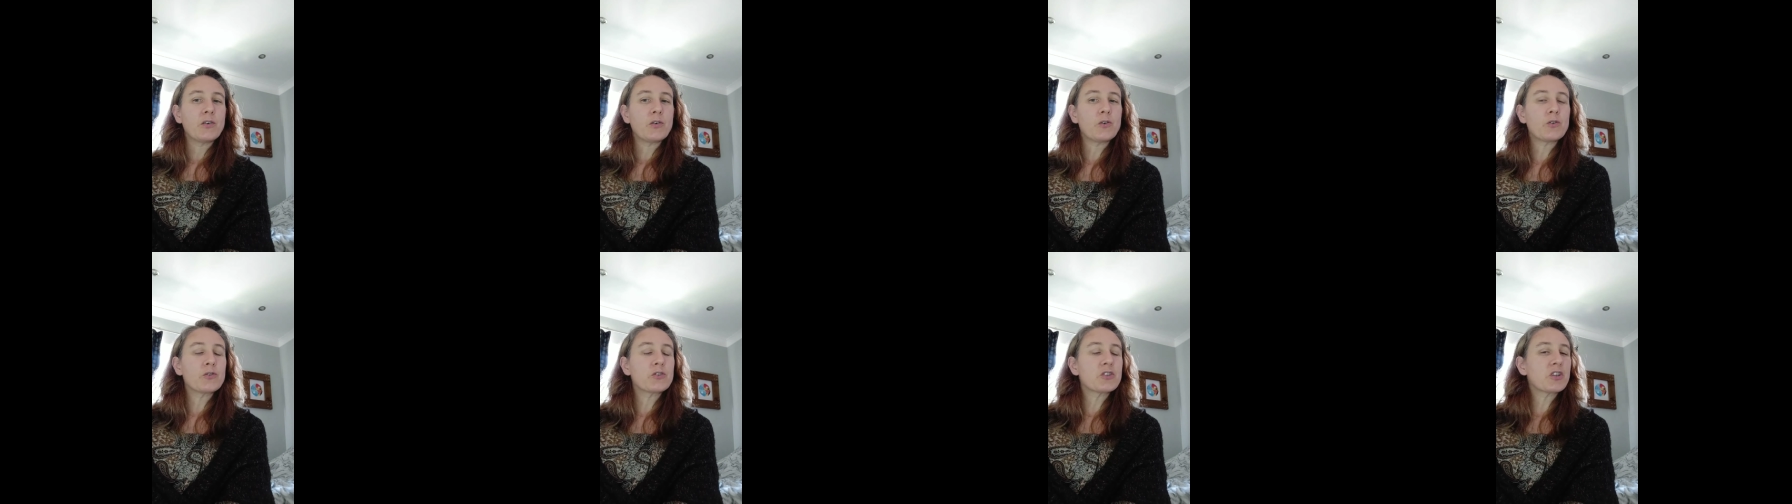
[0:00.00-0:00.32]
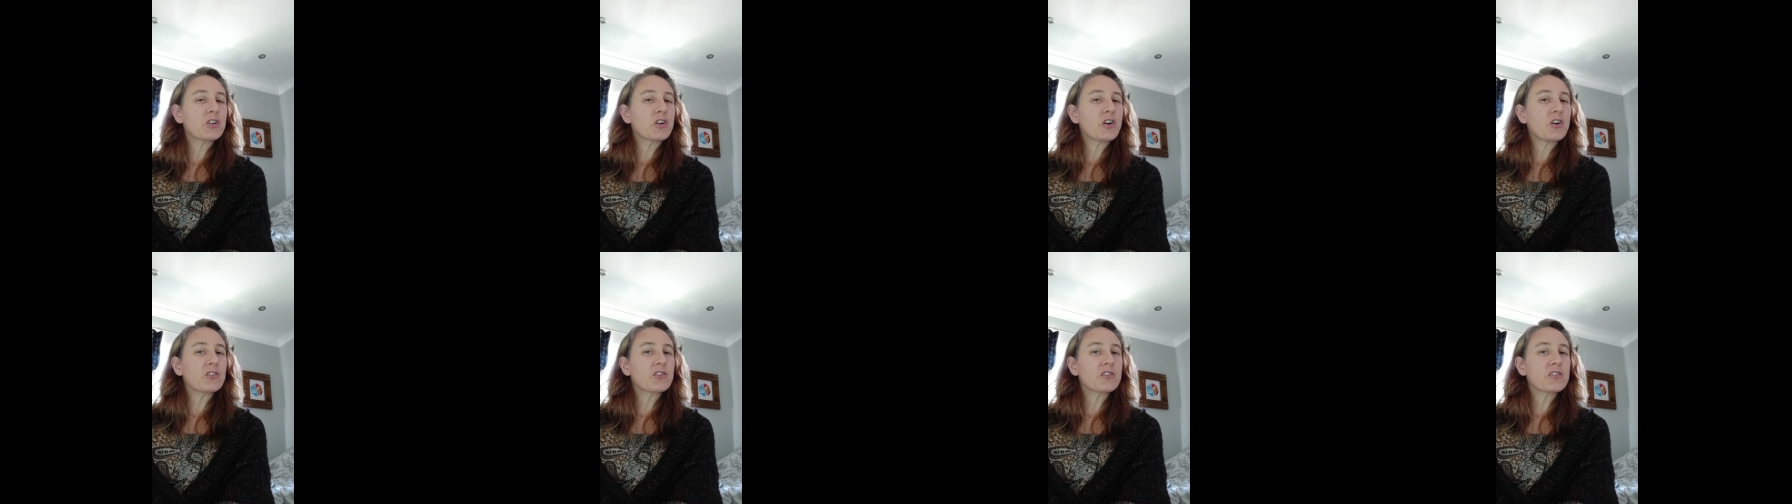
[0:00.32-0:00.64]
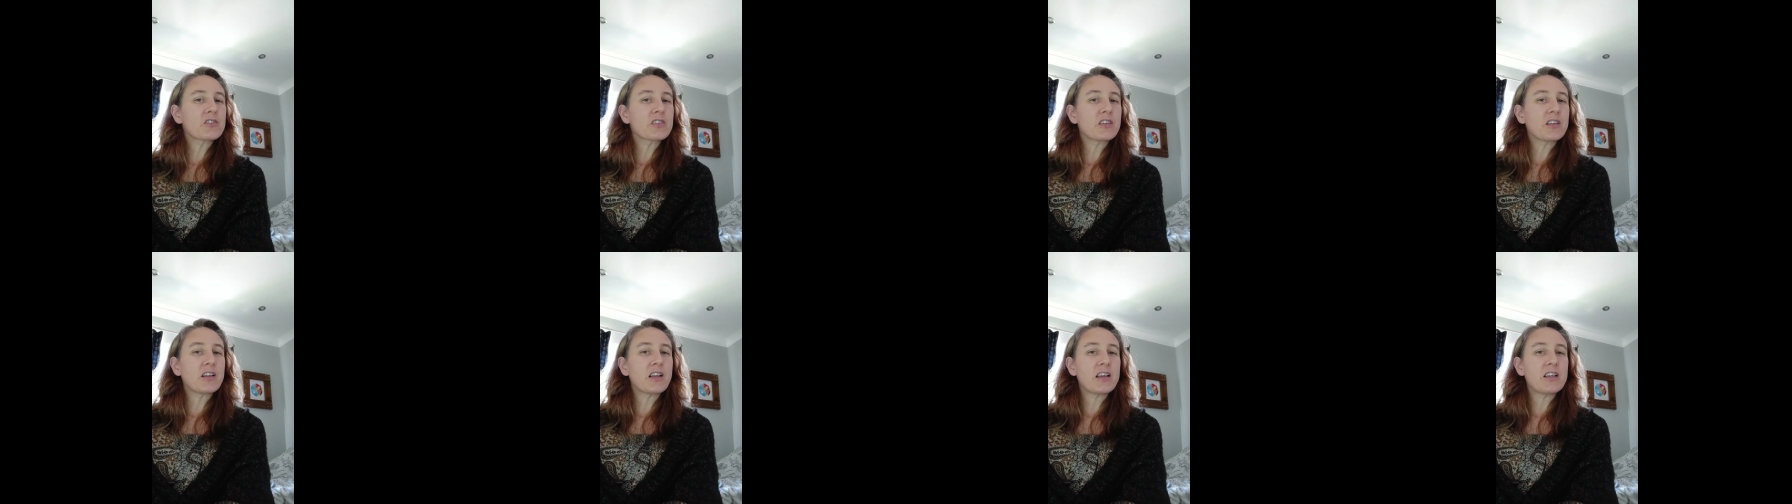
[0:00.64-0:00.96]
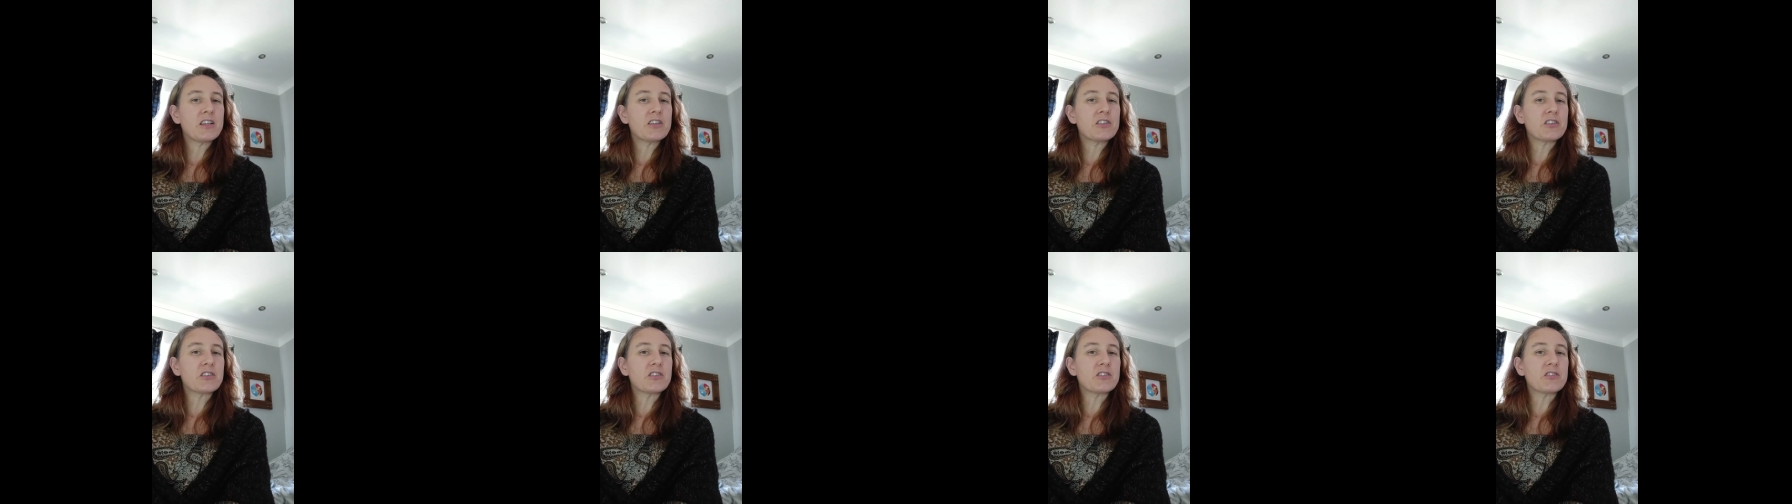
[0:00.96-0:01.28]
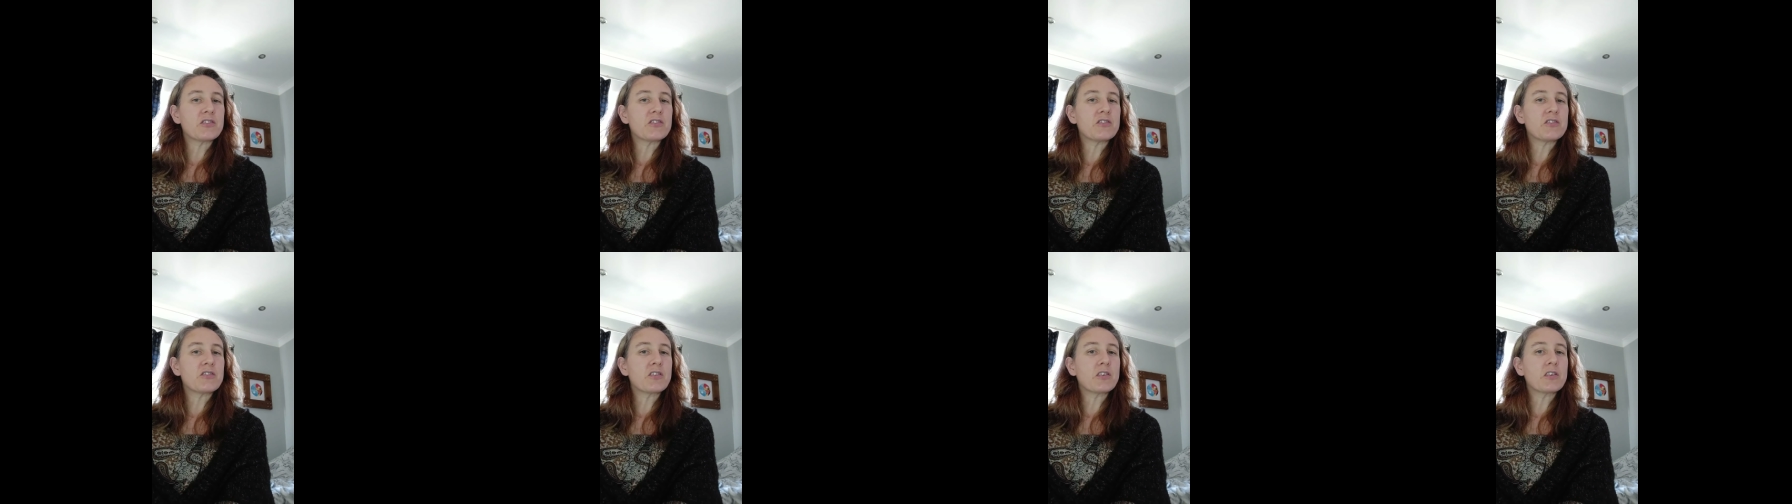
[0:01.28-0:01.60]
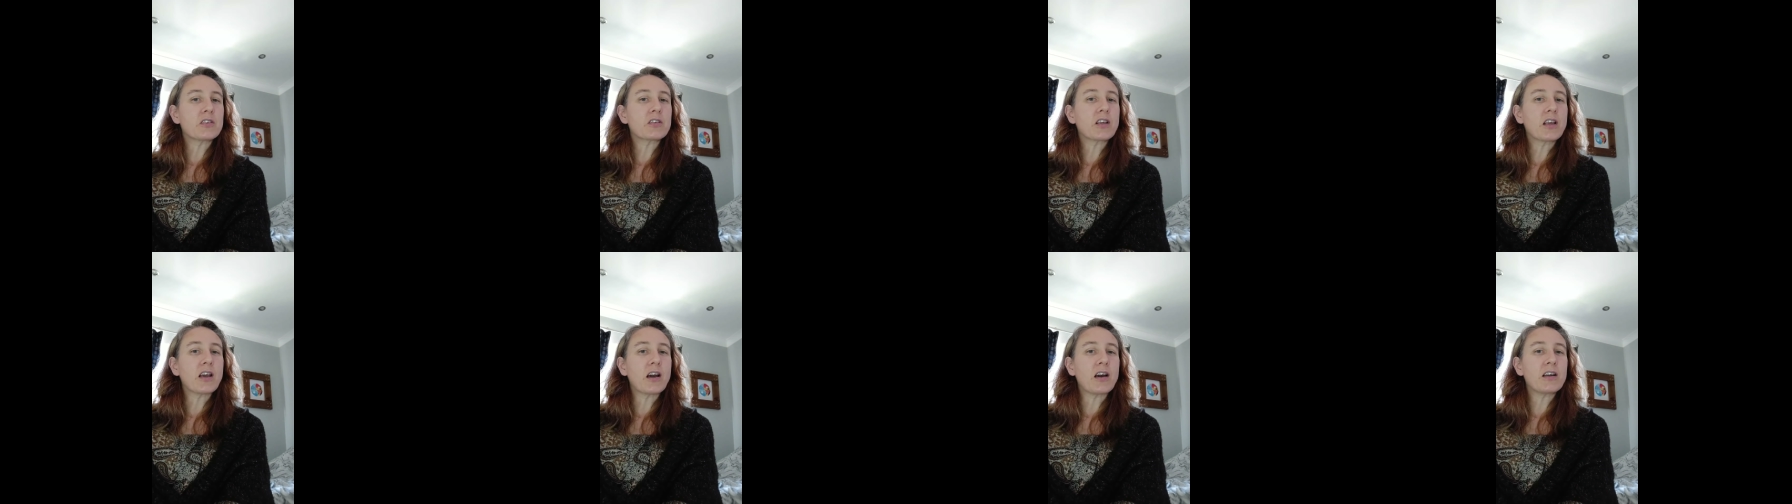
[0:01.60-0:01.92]
or to constellations
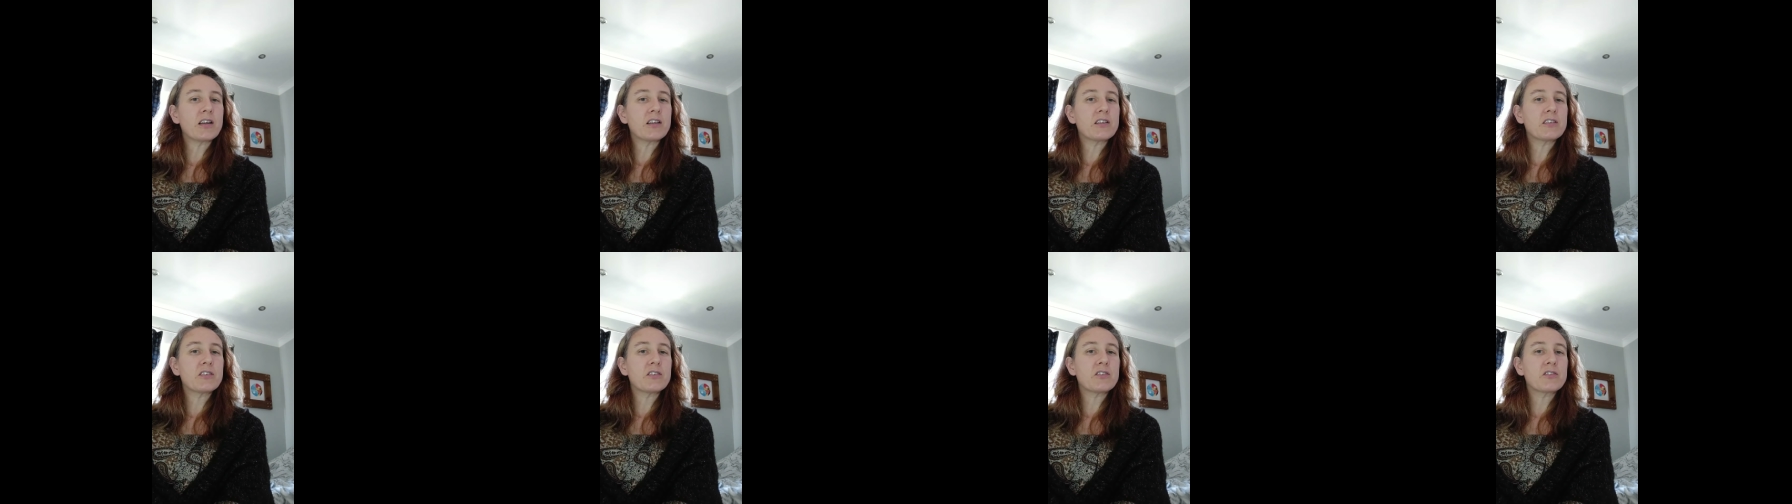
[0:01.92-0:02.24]
that guide